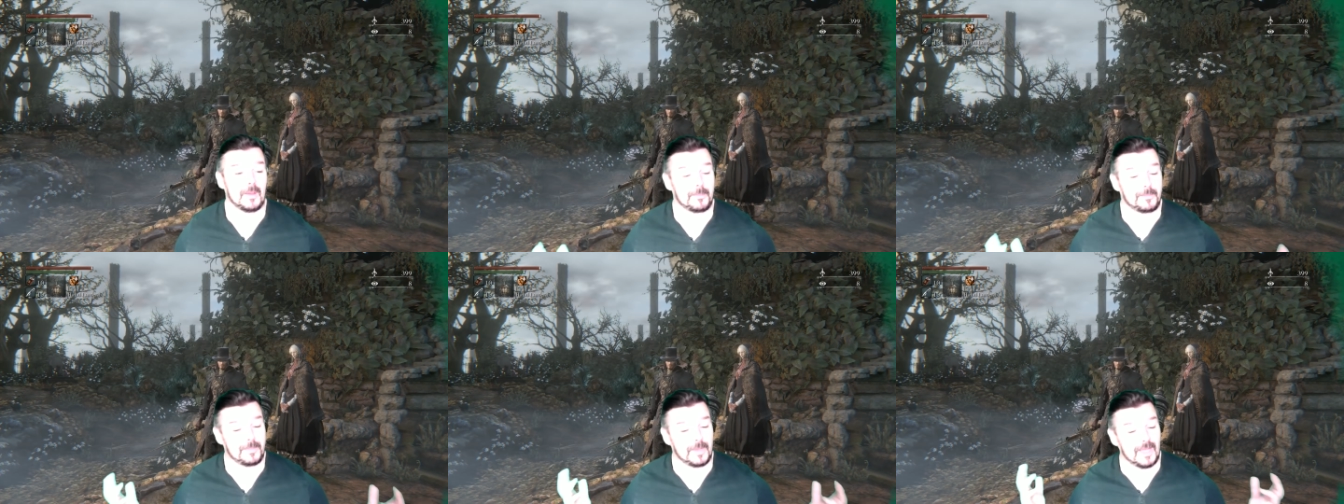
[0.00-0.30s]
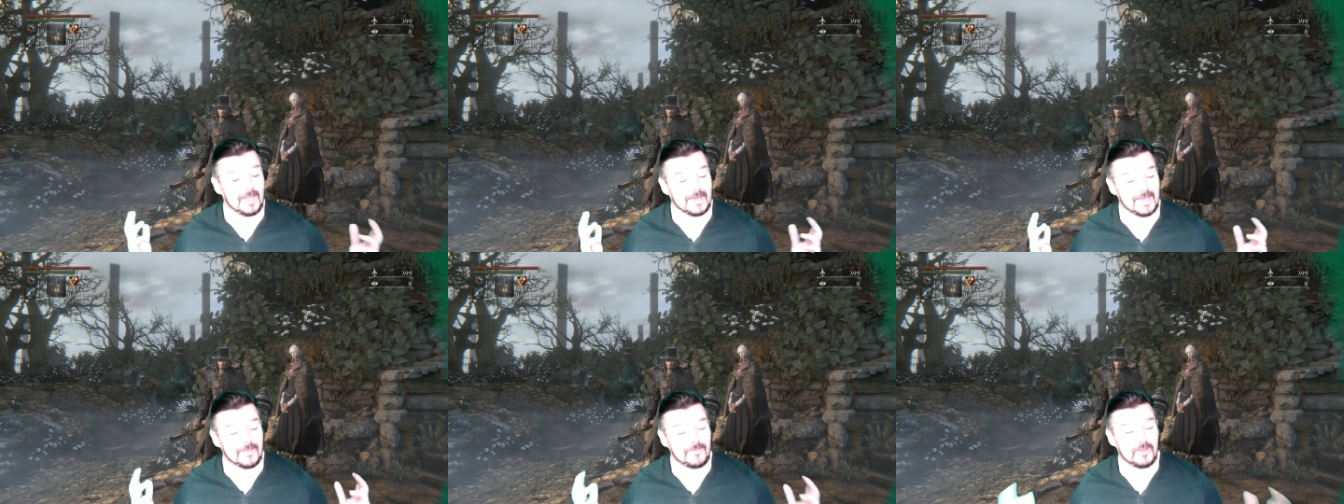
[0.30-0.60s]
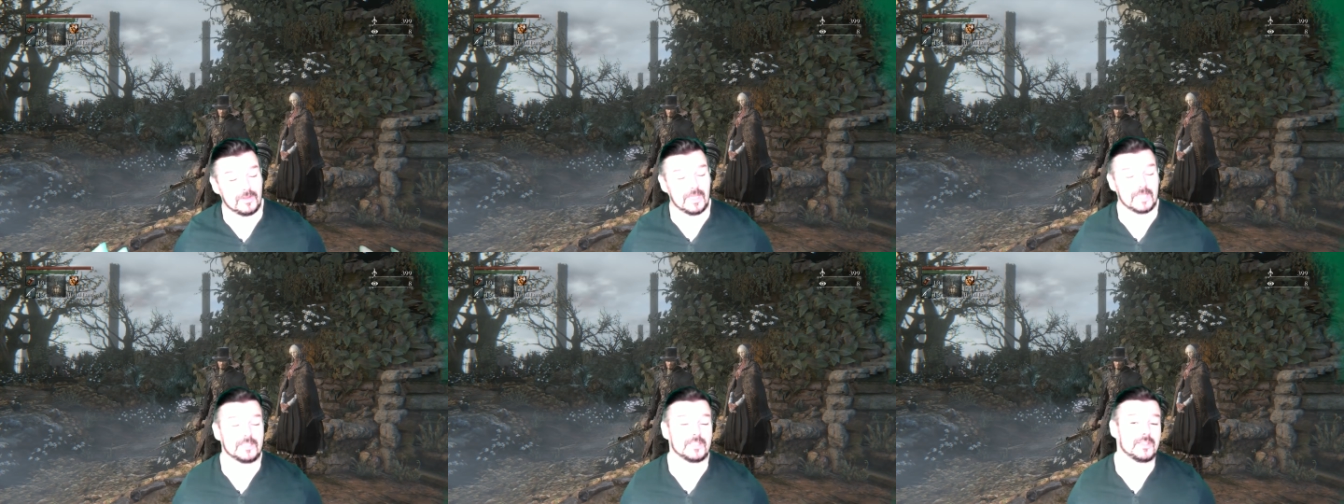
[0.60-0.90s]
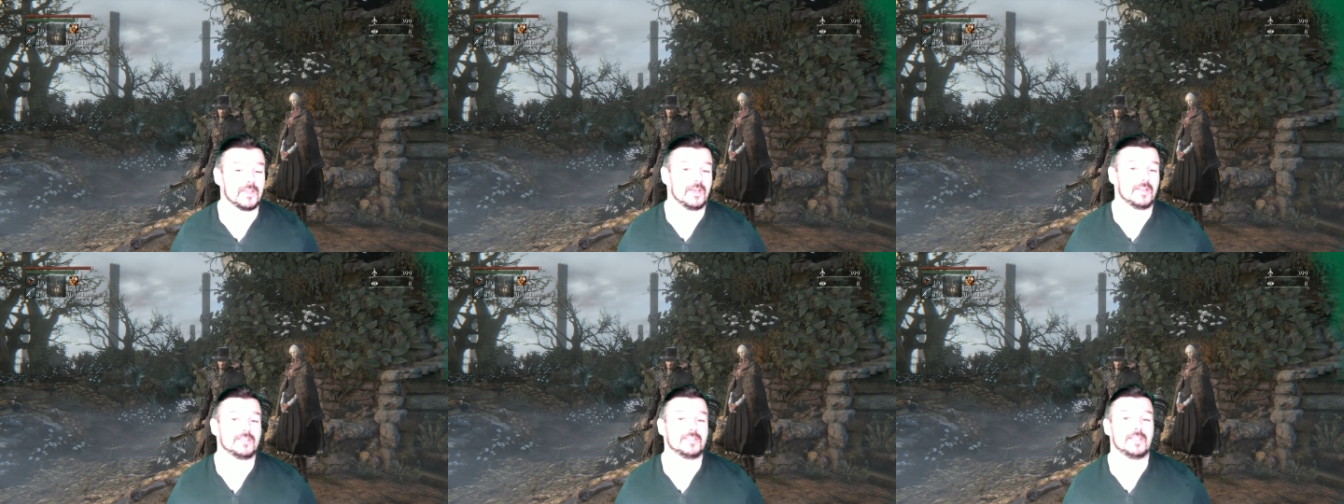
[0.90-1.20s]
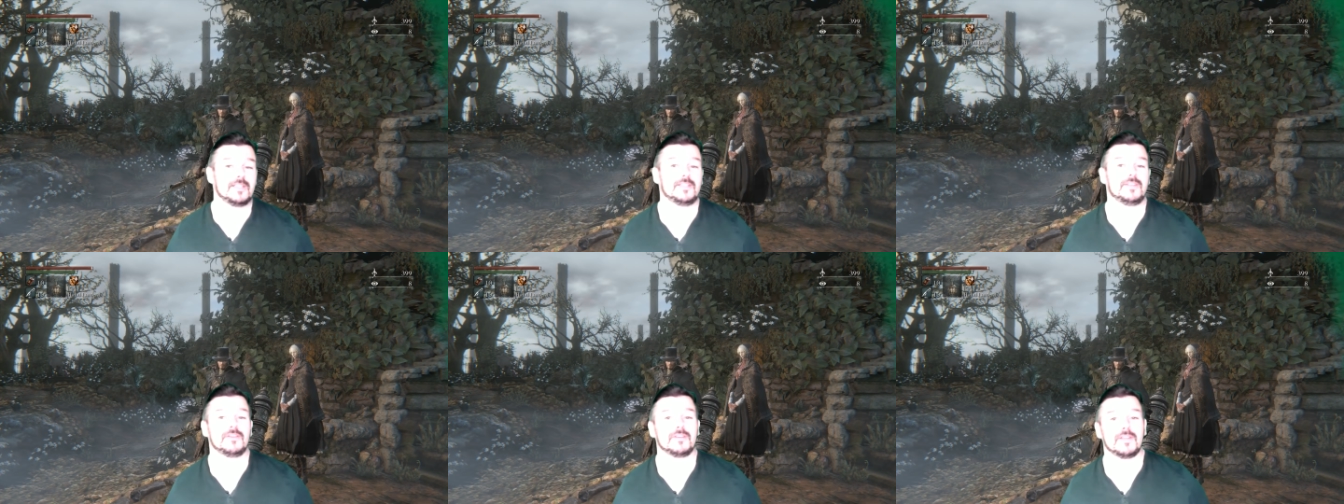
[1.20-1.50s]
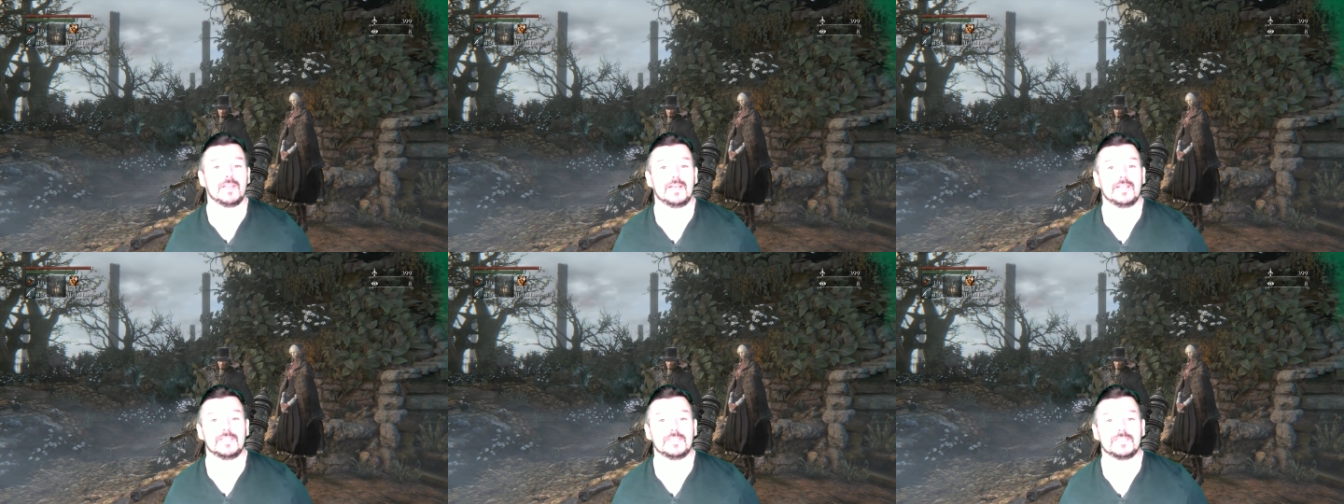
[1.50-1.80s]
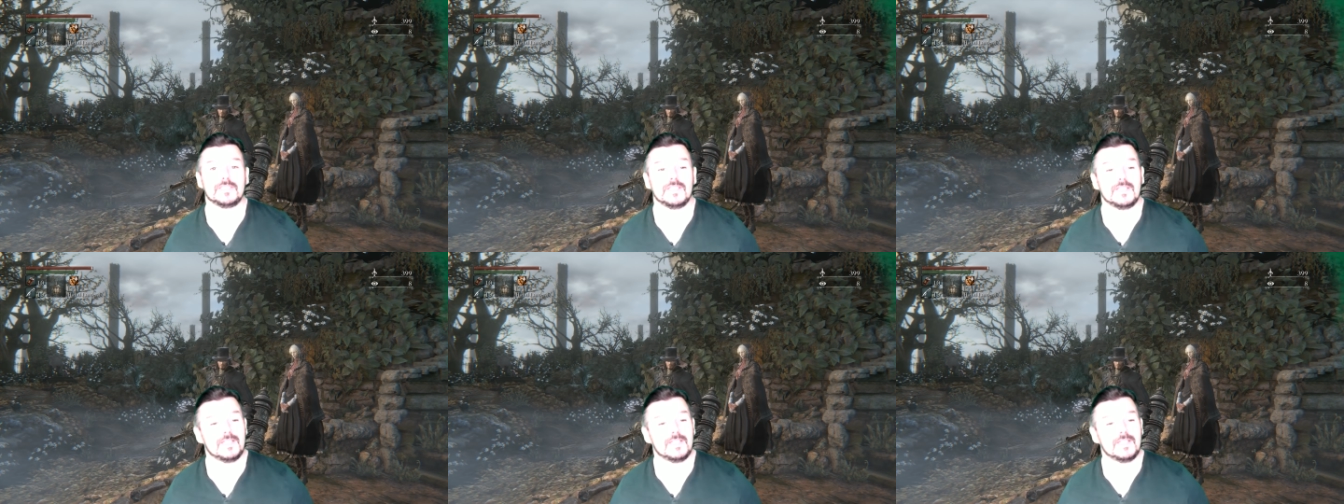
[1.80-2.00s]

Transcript: And if you like the content here, guys,